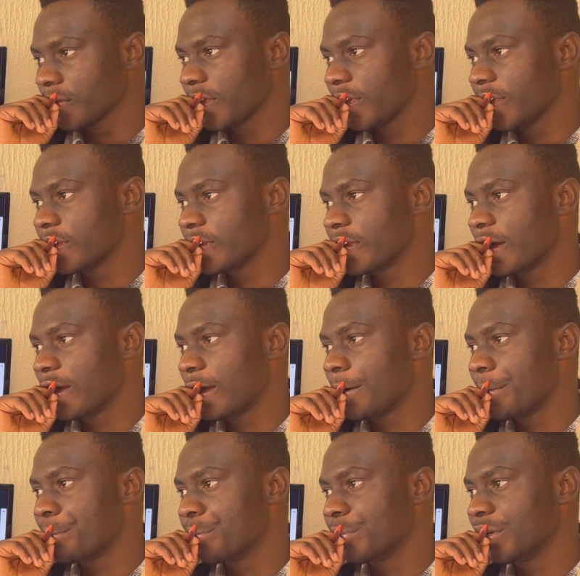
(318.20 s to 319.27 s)

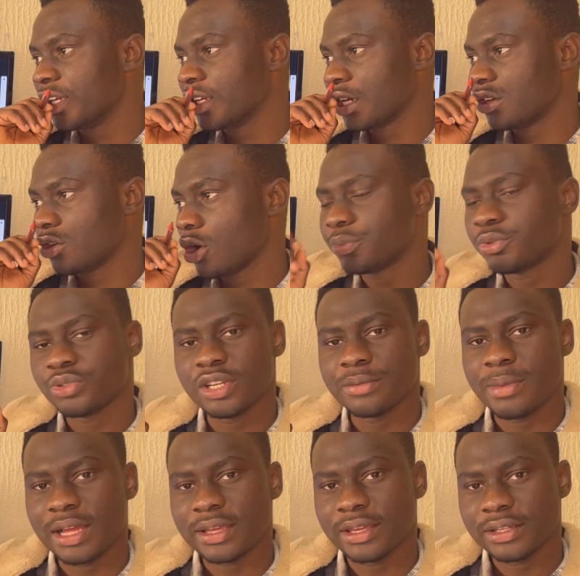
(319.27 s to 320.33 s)
an uptrend
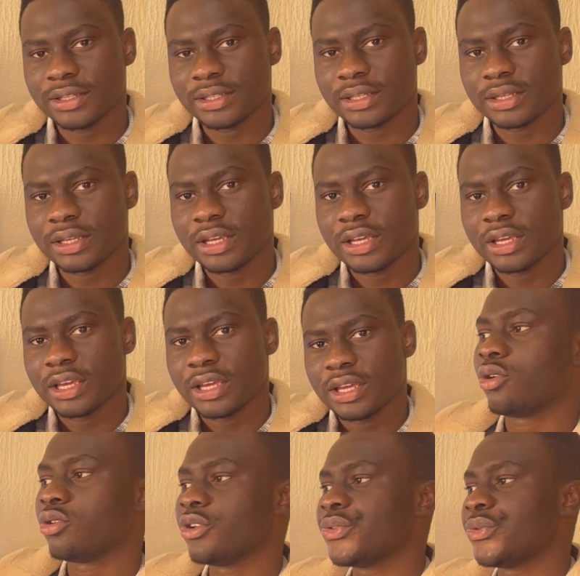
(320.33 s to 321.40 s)
market,
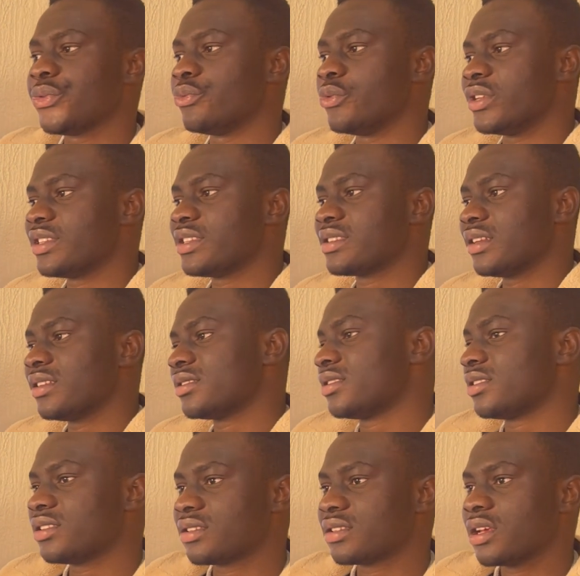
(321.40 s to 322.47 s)
always
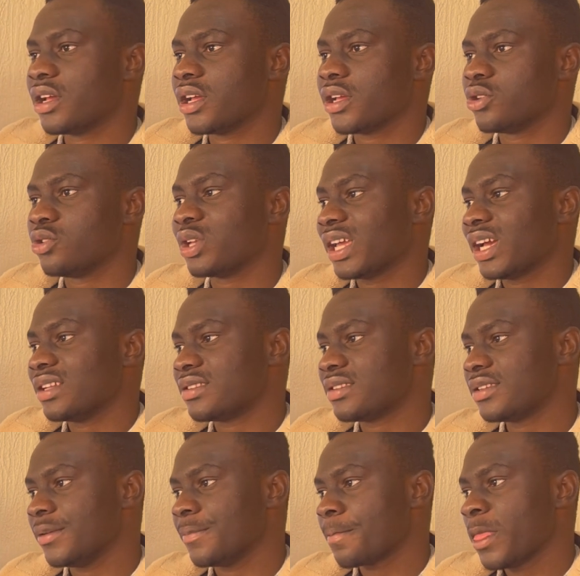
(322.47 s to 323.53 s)
resistances you can
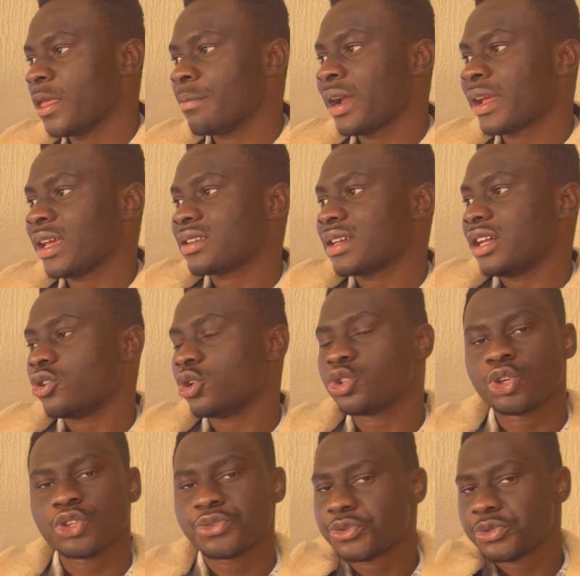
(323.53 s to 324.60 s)
see. The market cannot
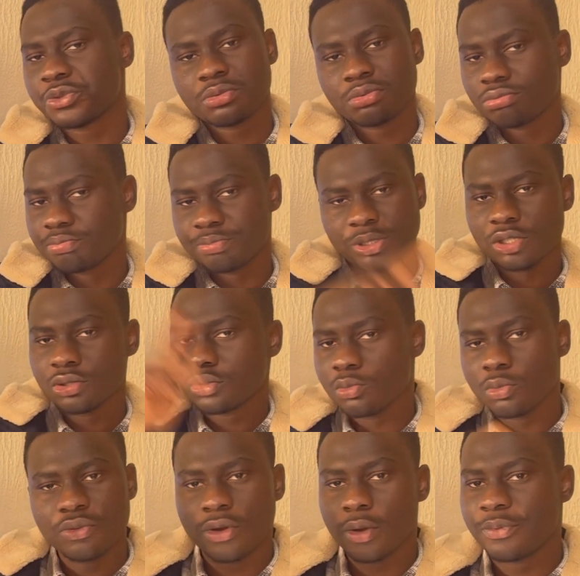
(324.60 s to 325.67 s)
just begin to
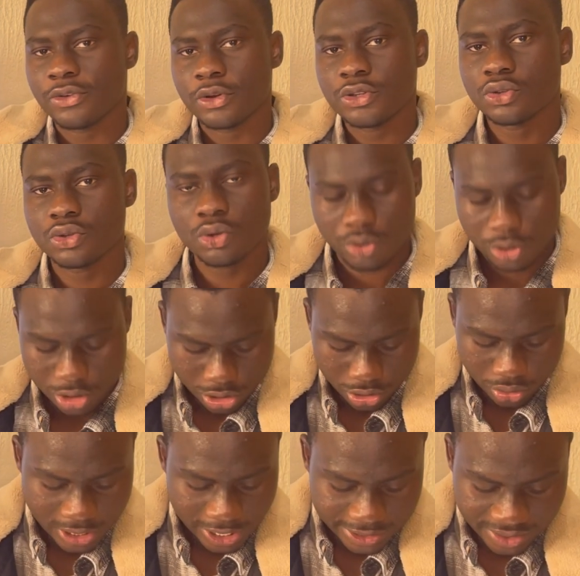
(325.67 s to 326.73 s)
move up for you. No,
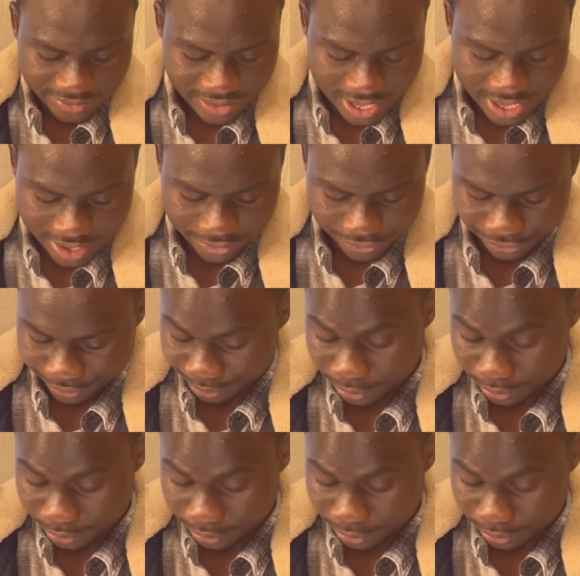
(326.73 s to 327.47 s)
you can never have.